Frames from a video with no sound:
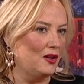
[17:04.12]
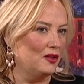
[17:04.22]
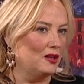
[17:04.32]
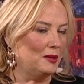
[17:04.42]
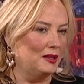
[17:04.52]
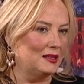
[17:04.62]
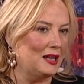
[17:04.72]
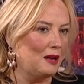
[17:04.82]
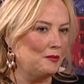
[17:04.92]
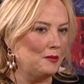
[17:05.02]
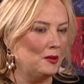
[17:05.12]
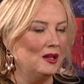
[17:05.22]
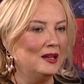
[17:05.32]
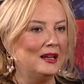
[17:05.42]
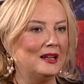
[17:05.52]
rather than come out and attack
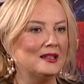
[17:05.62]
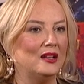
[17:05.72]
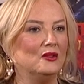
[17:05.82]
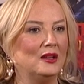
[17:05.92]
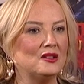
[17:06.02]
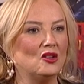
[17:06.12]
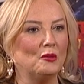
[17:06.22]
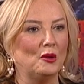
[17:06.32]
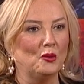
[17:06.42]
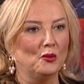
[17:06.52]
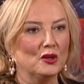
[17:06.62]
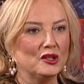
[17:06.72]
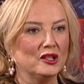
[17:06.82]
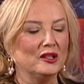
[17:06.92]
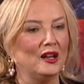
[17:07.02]
people, it's that, no, let's talk about what we're
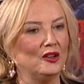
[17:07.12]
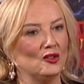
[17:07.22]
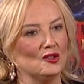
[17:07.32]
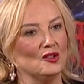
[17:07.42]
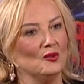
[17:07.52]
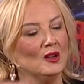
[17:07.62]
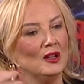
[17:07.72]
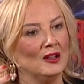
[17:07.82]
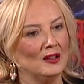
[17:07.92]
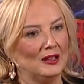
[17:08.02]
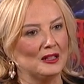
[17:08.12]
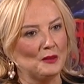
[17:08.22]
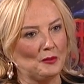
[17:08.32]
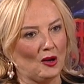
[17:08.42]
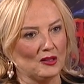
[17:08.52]
doing, and also let's
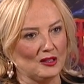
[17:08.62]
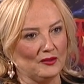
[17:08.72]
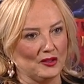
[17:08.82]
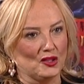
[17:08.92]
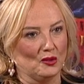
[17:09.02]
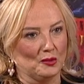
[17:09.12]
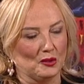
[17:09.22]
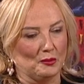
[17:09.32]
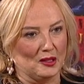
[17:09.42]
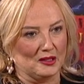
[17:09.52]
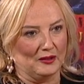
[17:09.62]
be positive and show sort of positive.